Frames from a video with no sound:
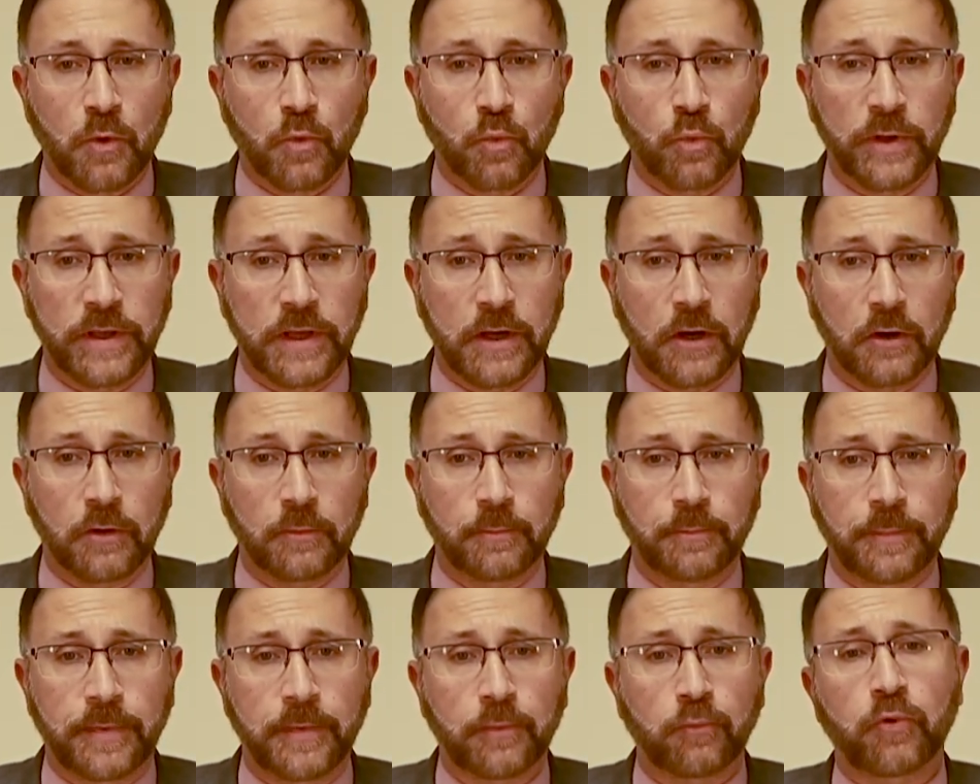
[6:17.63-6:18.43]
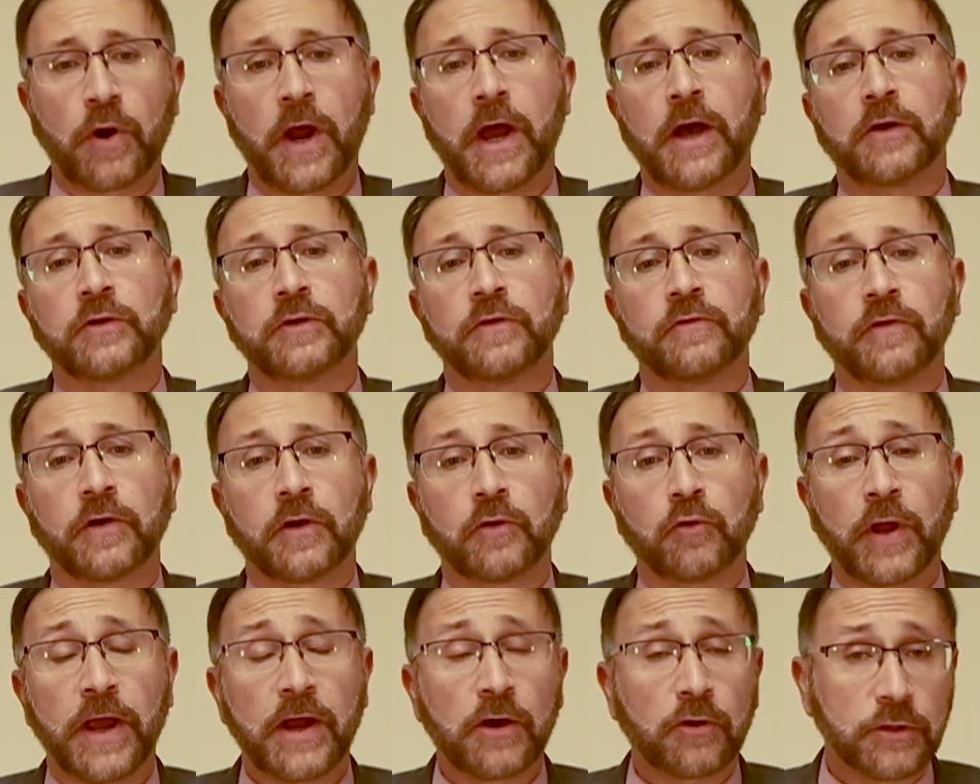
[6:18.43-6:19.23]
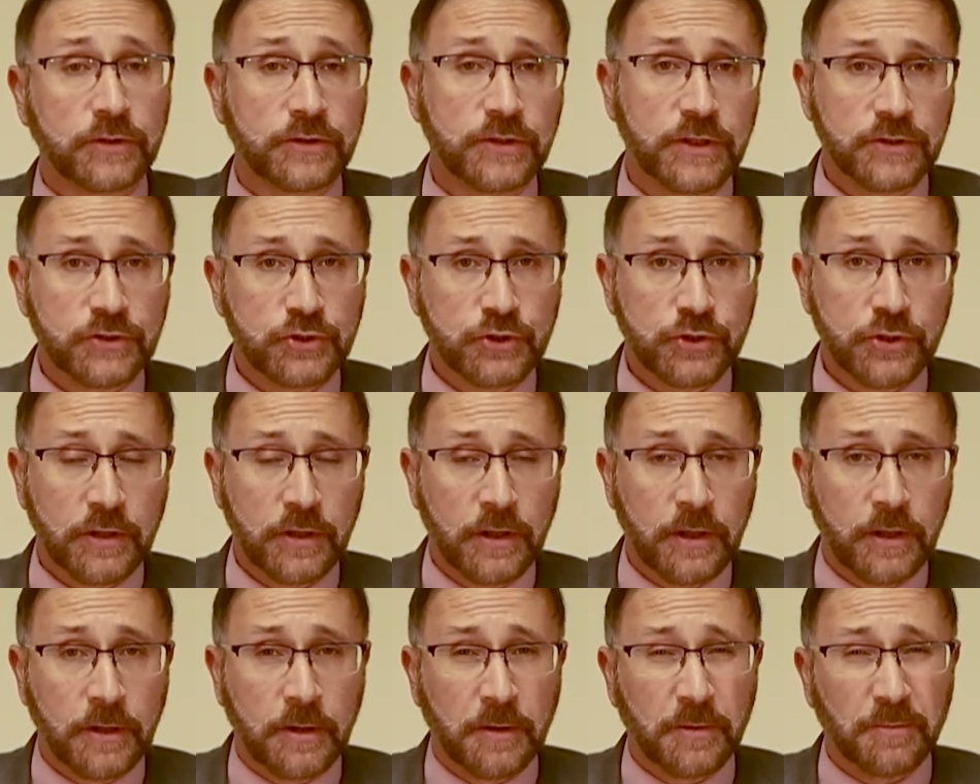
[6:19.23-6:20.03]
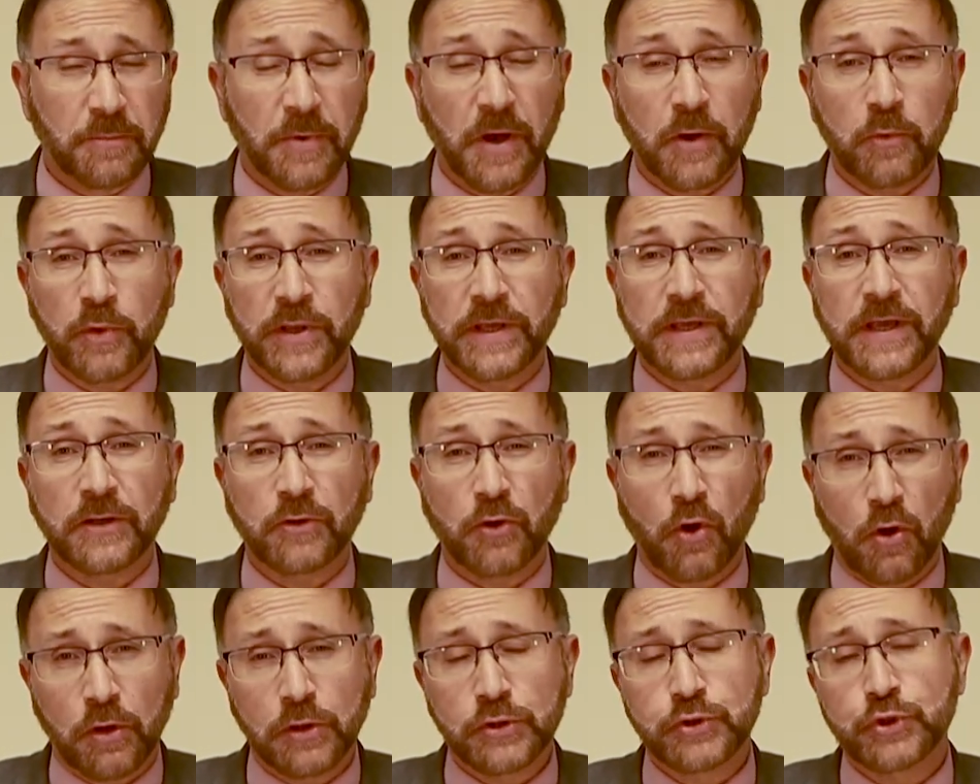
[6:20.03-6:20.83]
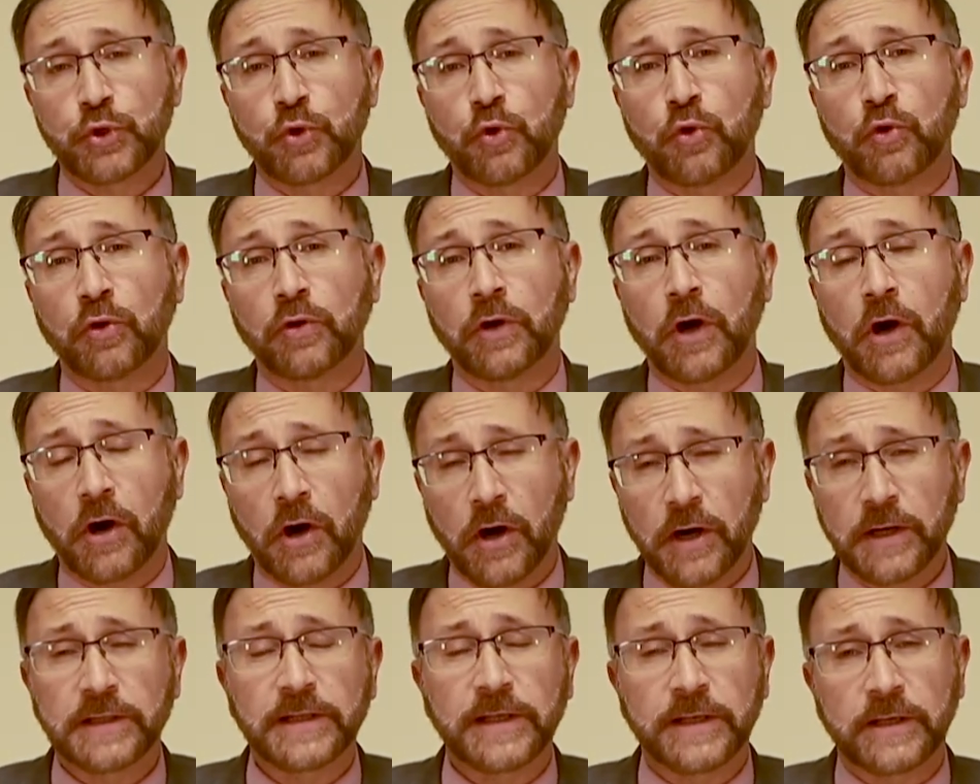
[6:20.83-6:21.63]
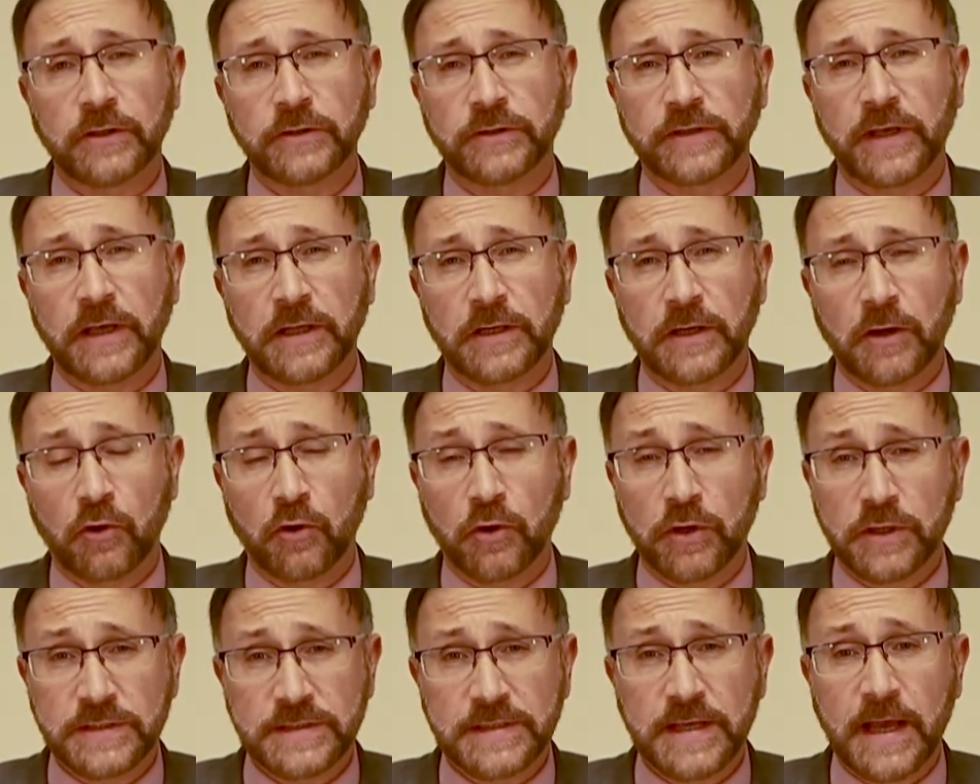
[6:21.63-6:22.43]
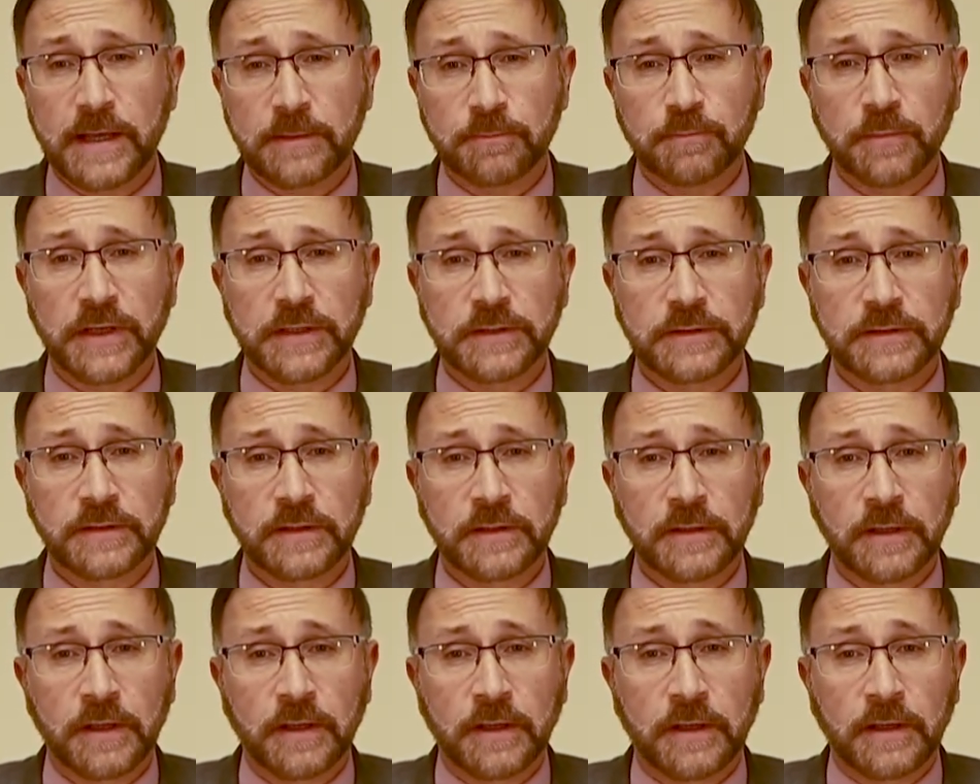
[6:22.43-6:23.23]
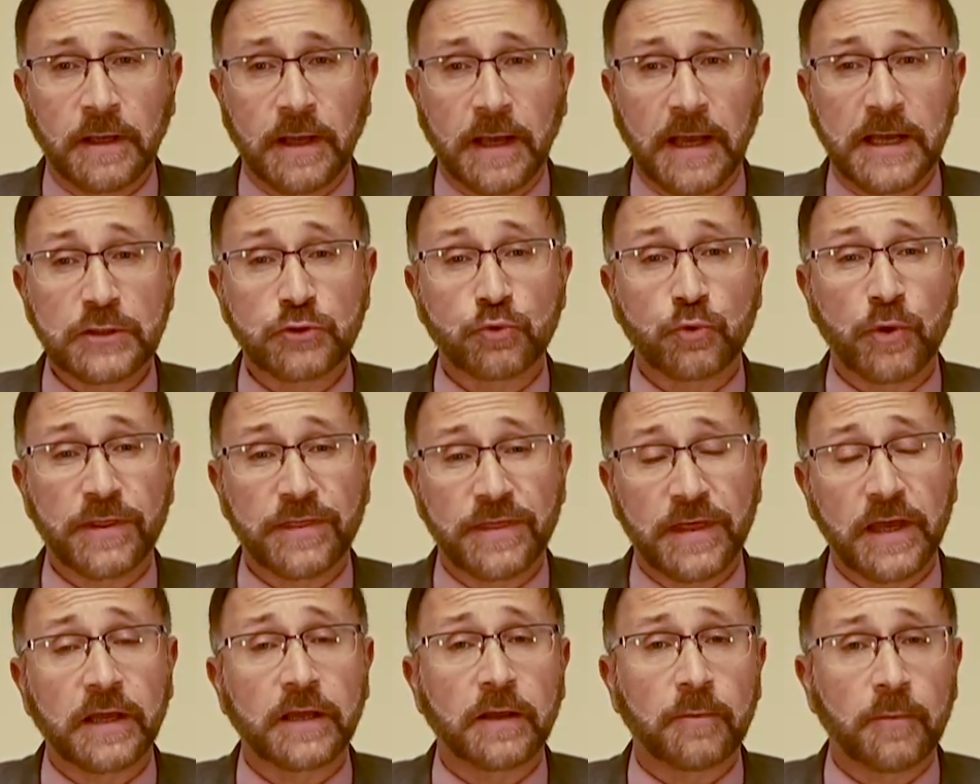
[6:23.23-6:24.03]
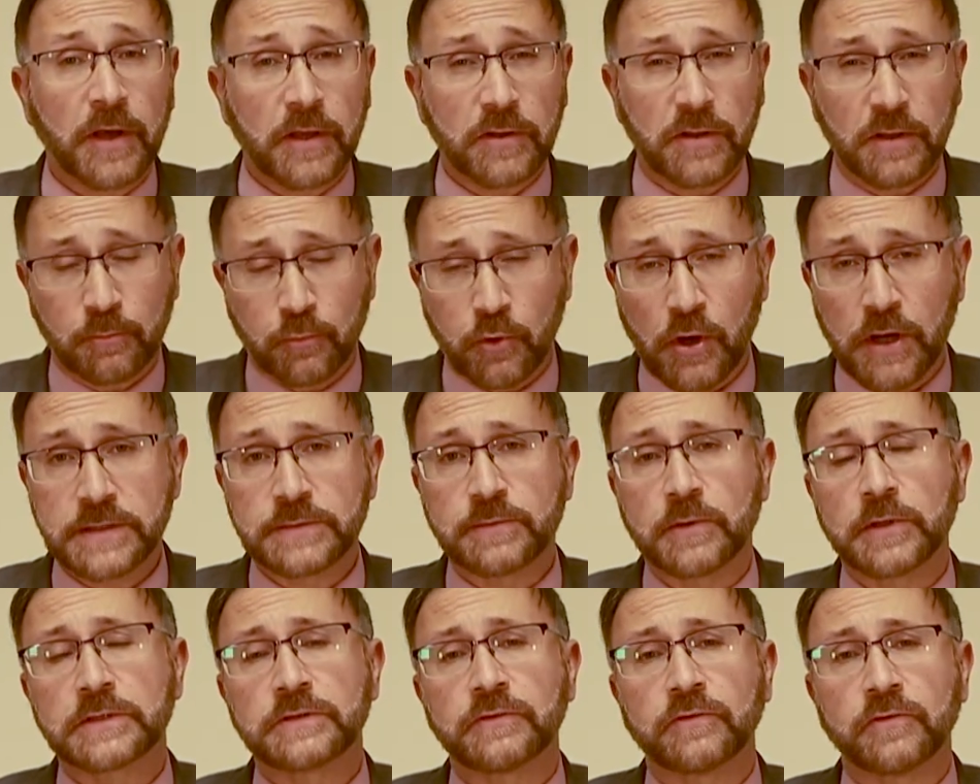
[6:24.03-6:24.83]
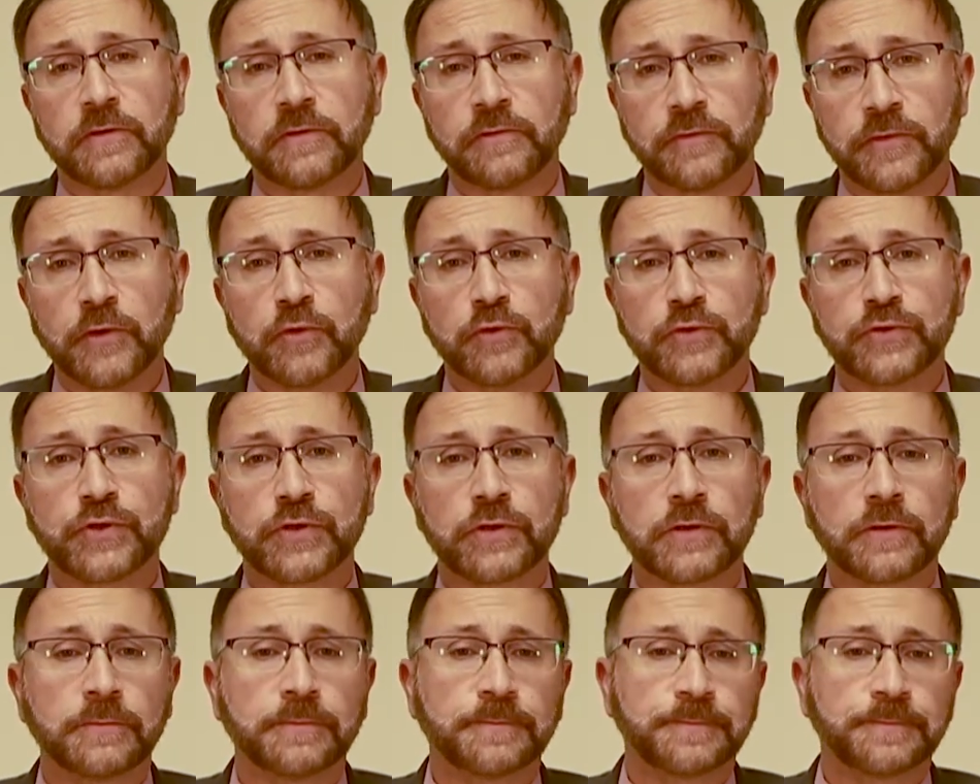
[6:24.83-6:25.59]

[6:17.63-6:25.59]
We are proud of our heritage, but we can also hardly contain our excitement as we think about the prospects for the future.